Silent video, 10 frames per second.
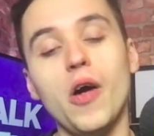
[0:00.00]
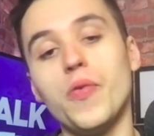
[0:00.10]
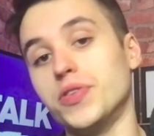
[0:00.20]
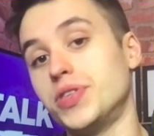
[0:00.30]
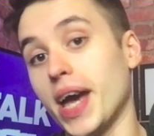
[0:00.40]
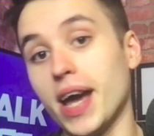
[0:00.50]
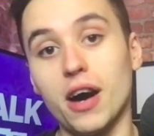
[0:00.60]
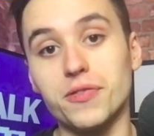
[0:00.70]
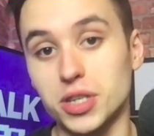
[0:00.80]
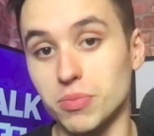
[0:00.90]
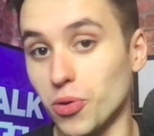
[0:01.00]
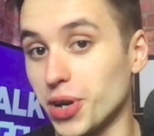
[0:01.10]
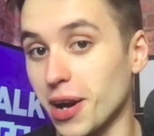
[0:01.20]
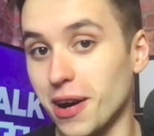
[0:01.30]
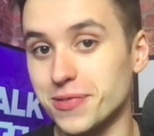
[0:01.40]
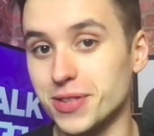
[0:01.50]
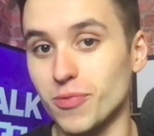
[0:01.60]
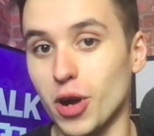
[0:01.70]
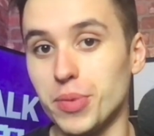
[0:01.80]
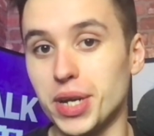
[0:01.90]
the day after, the morning after
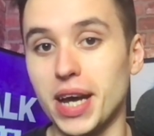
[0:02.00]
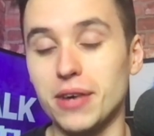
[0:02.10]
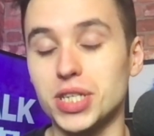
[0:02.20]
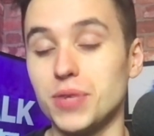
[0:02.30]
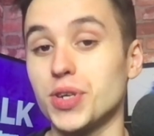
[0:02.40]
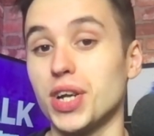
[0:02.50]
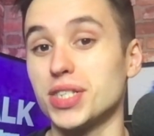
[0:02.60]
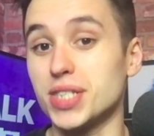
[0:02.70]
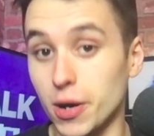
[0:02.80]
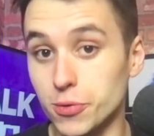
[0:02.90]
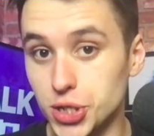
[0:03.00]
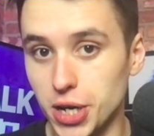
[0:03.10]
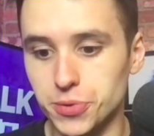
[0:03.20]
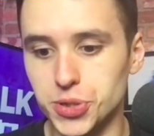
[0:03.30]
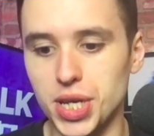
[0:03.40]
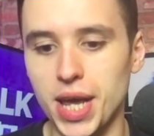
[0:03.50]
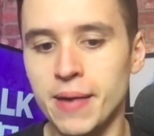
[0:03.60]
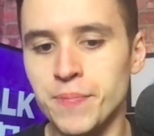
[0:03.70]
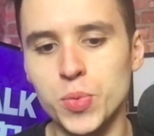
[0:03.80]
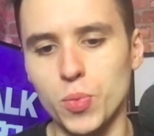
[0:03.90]
Roman announced he was going to sell Chelsea.
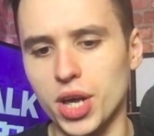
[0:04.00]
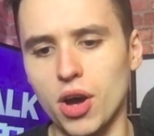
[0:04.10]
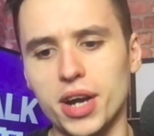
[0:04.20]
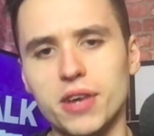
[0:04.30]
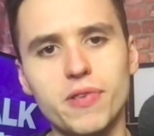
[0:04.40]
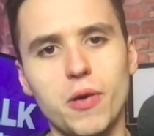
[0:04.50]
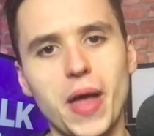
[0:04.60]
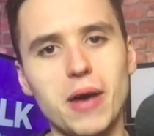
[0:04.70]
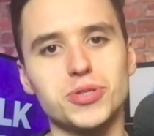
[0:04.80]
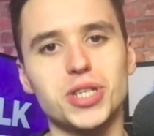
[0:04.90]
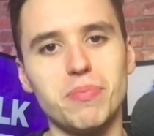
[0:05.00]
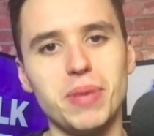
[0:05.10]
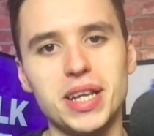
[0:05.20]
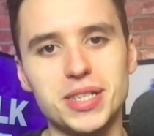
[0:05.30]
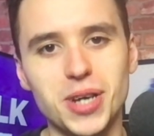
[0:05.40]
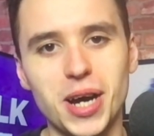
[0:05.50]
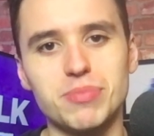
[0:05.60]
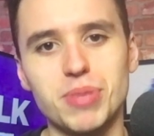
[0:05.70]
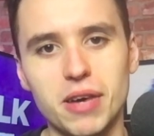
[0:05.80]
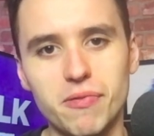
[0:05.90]
We kind of felt that was going to be the
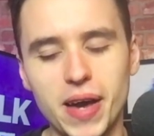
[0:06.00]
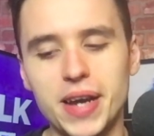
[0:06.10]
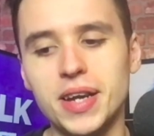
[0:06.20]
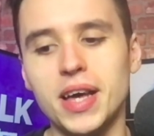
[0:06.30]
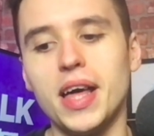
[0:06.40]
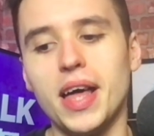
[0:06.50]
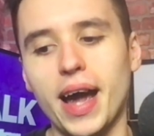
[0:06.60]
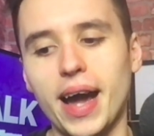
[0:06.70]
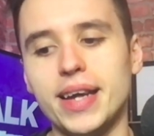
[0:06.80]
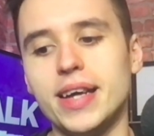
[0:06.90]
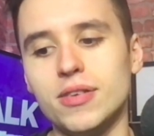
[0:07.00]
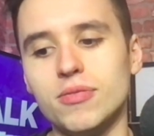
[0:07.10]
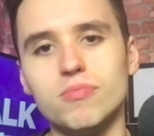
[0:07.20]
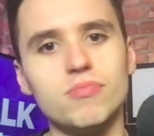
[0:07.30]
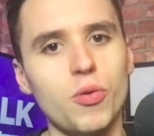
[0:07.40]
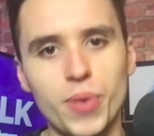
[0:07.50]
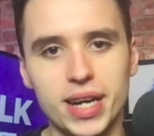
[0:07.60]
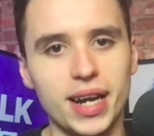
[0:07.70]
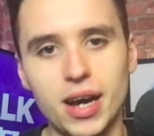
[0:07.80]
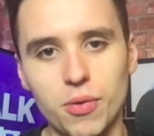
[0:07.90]
seismic event. And then a week
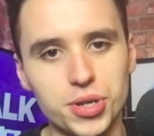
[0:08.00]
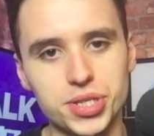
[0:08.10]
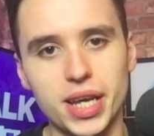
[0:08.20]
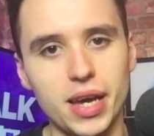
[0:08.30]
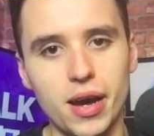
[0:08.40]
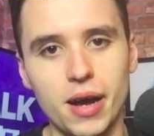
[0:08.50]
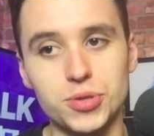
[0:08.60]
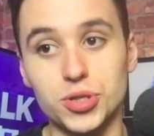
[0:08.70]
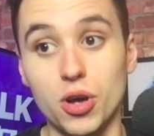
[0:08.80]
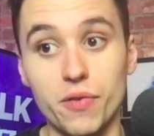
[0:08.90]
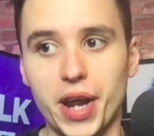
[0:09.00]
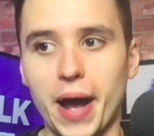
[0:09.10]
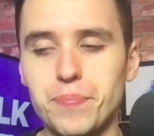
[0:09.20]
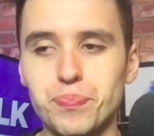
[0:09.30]
later, wasn't it, just over that,